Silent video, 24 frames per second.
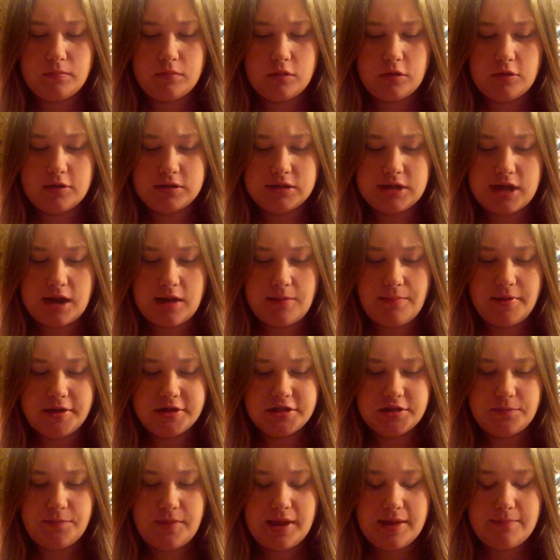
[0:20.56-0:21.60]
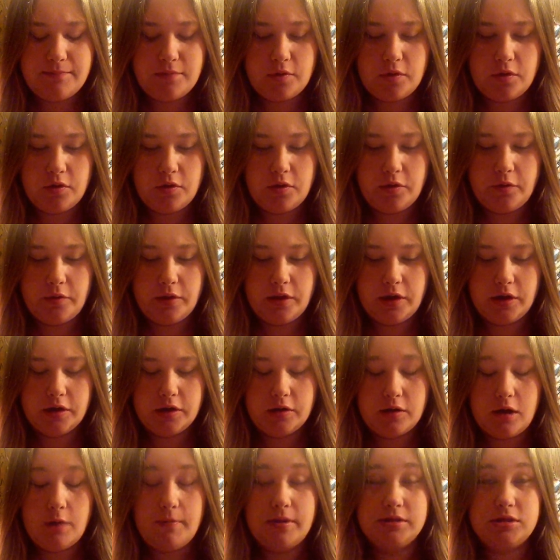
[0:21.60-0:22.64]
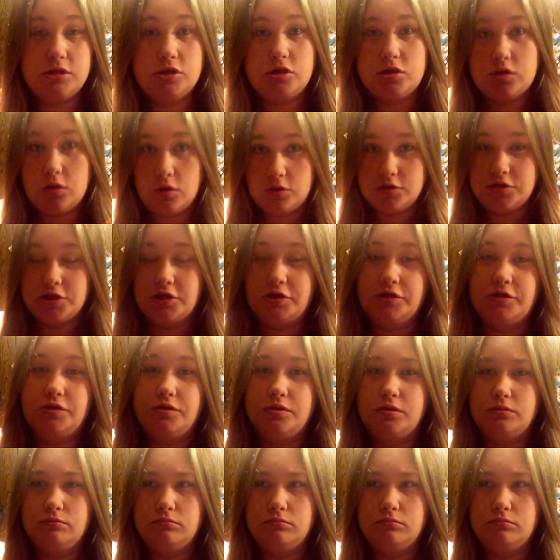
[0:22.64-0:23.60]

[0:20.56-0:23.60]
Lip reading: there was like a bunch of people who were, or a bunch of soldiers